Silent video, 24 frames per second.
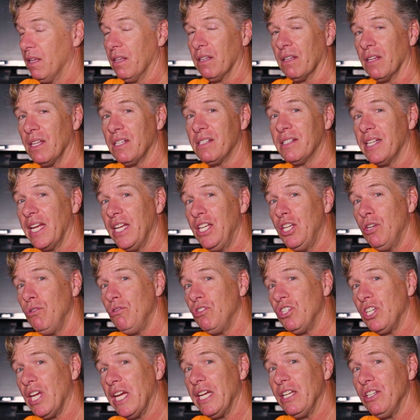Let's say you
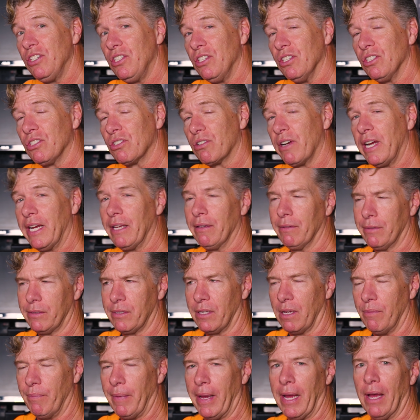change your trail
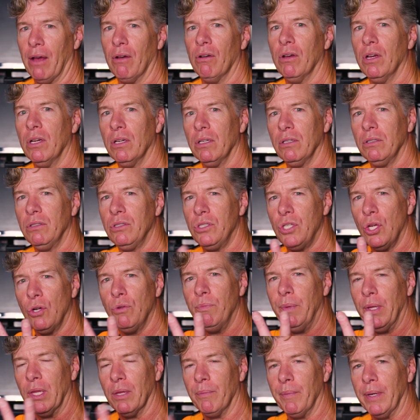somehow, 2
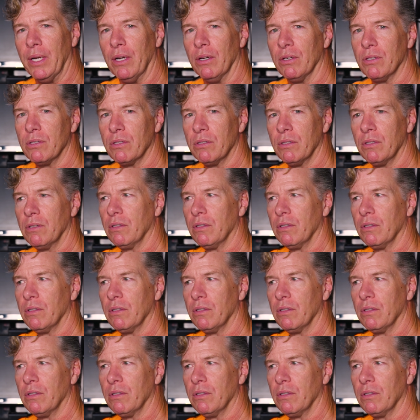millimeters.